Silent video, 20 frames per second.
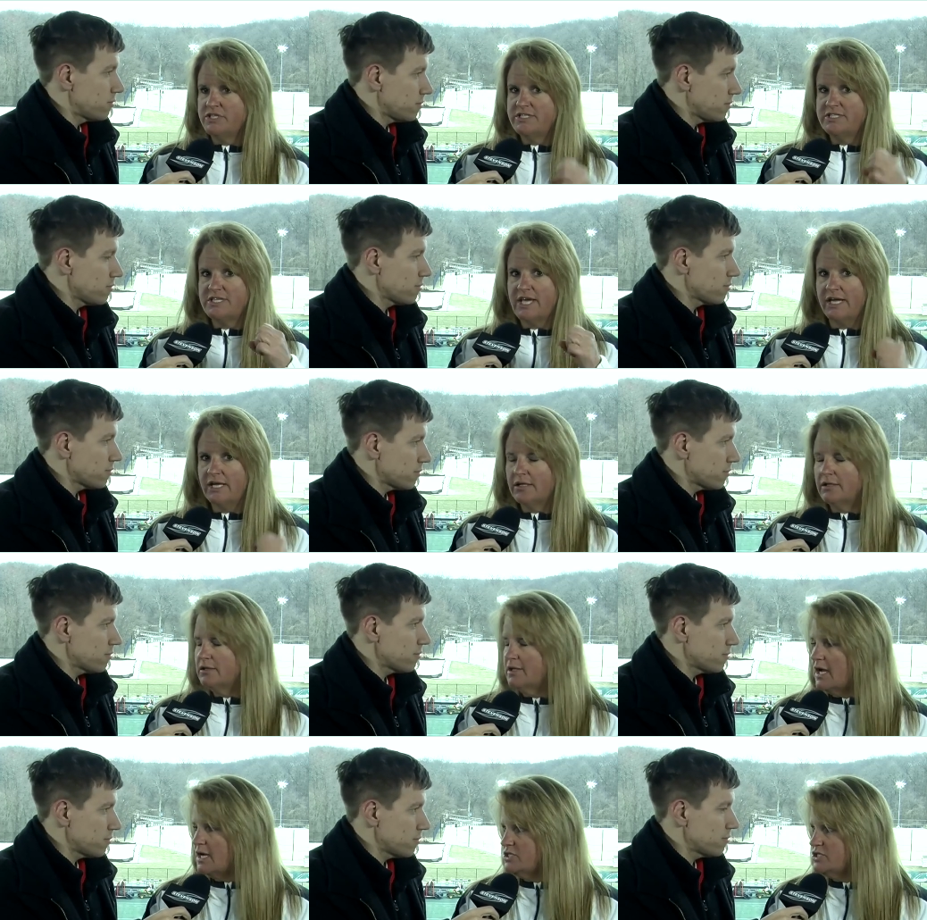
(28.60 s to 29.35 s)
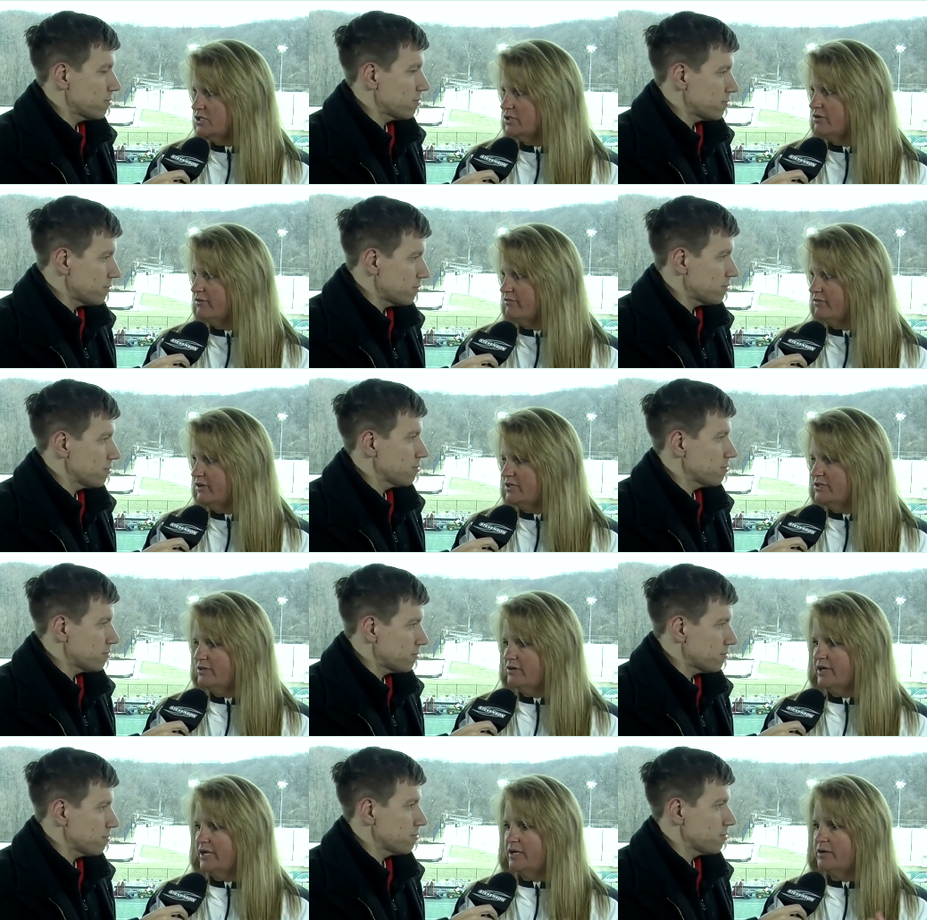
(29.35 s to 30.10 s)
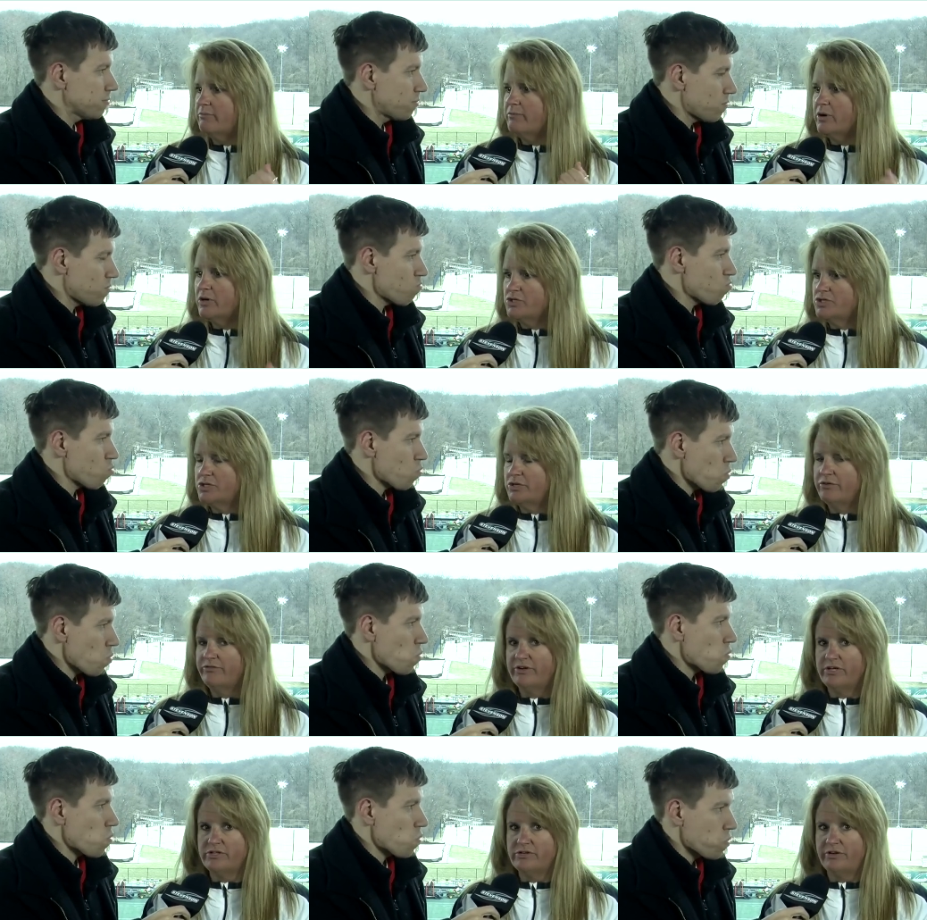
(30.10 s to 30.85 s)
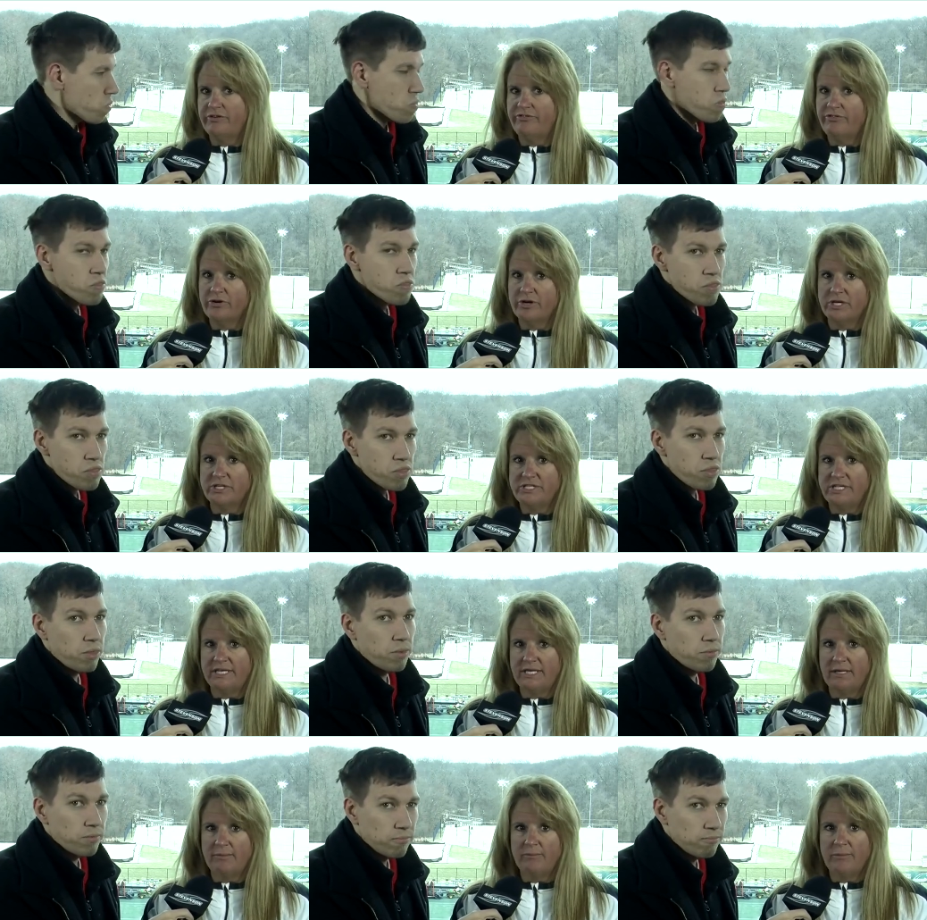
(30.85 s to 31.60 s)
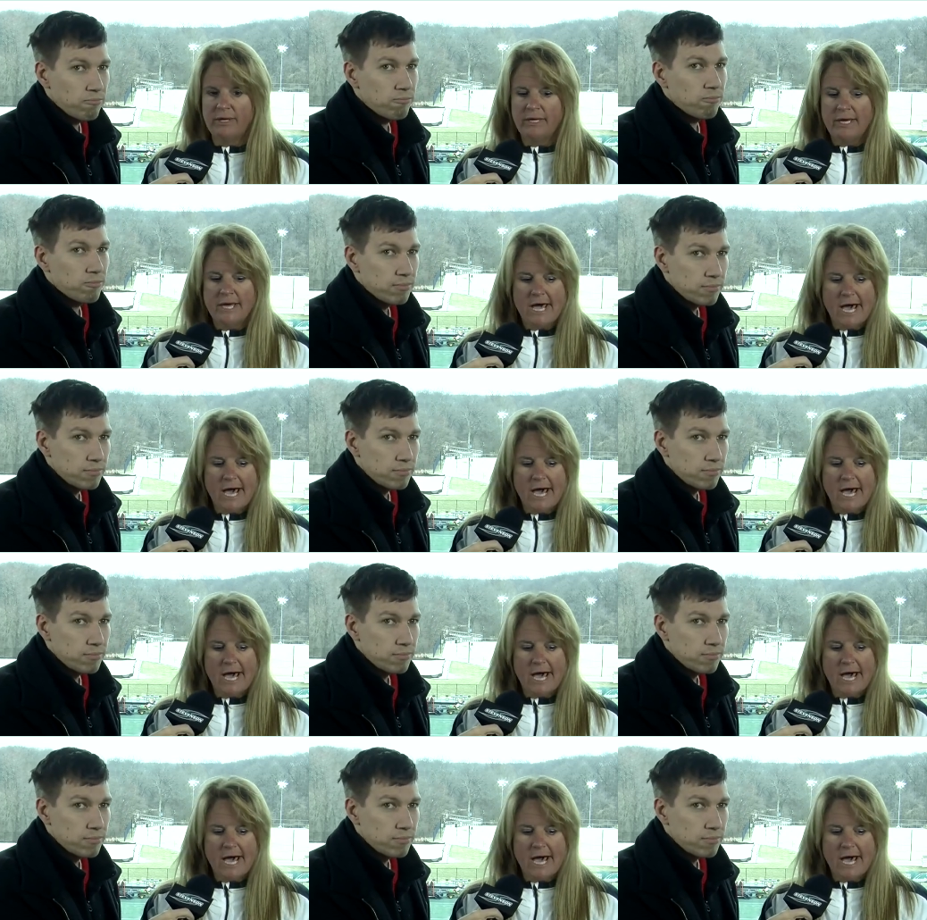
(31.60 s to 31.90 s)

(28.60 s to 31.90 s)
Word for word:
Speaker 1: a psychological victory and emotional victory for our team.